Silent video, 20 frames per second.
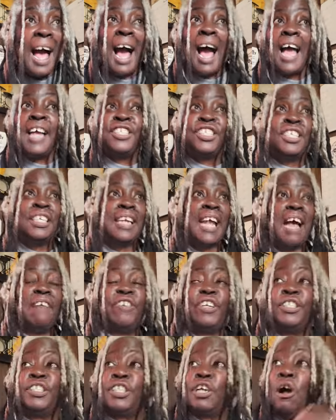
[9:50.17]
I shouldn't have
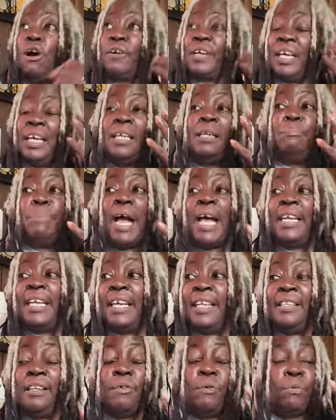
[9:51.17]
to talk anybody
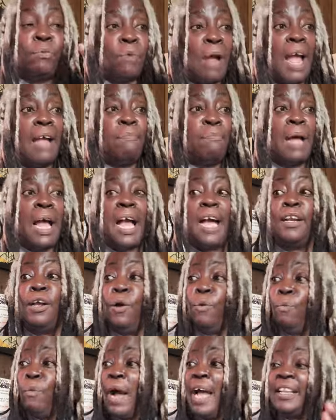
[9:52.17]
in their right mind
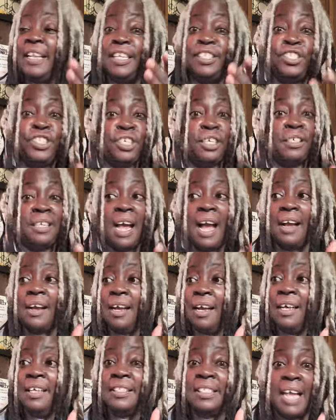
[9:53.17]
why they should not
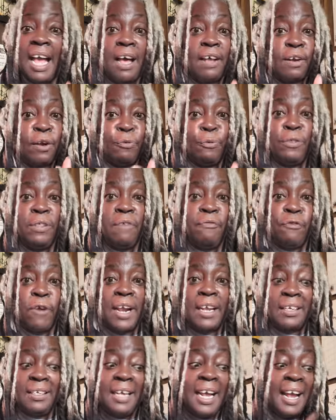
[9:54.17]
cuss out Aretha
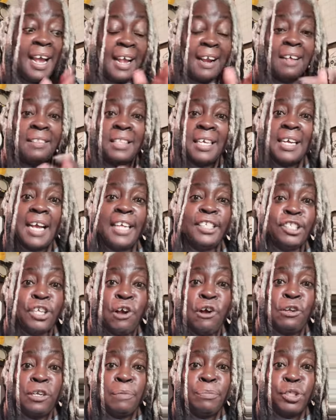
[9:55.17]
Franklin. And I think I
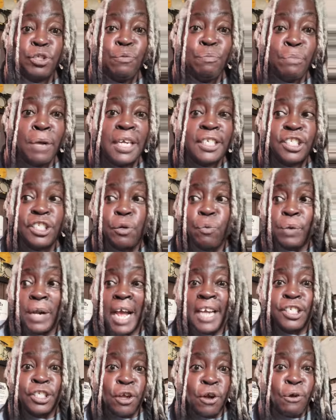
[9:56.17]
told him too much. So when
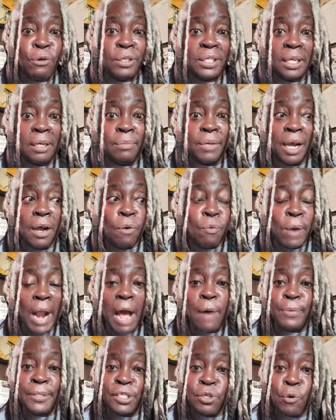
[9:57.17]
I told him what
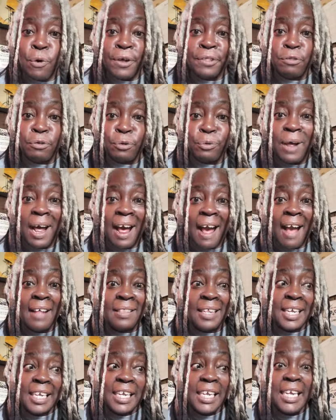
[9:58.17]
I was going through, I
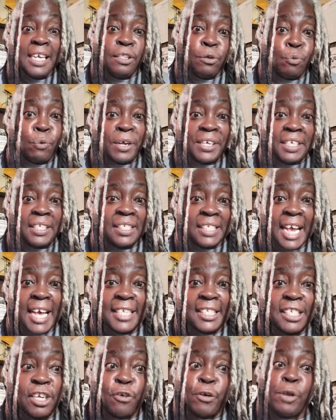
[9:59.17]
think he either wanted to
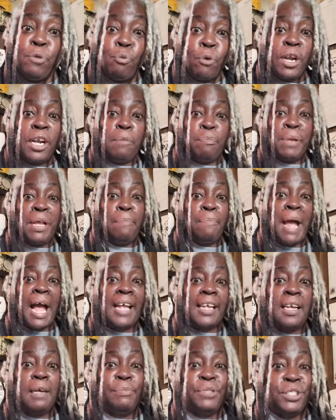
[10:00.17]
test it or he wanted to be about
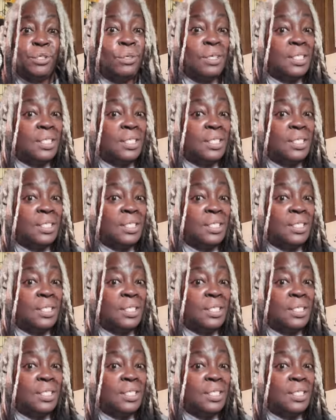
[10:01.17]
him too.